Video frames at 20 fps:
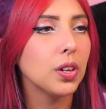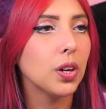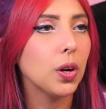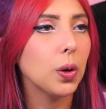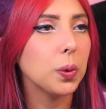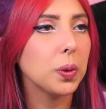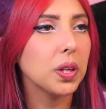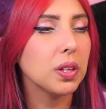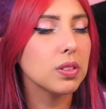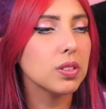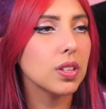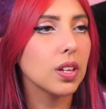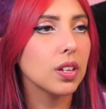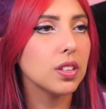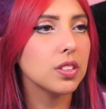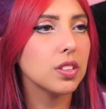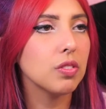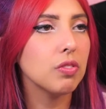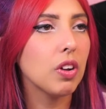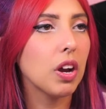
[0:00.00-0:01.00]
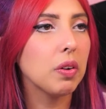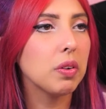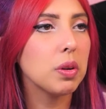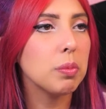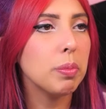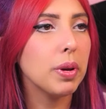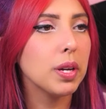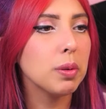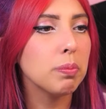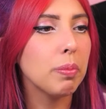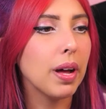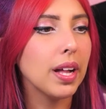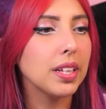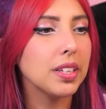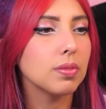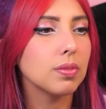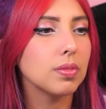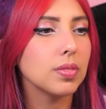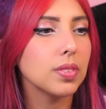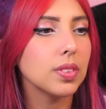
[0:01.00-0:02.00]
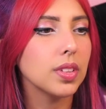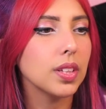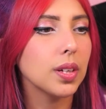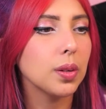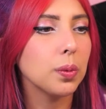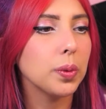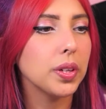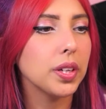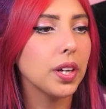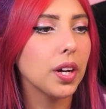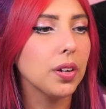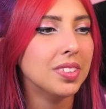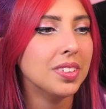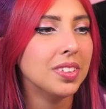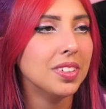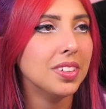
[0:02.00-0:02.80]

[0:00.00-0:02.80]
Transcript: Oh yes, that is a very big belly. There we go.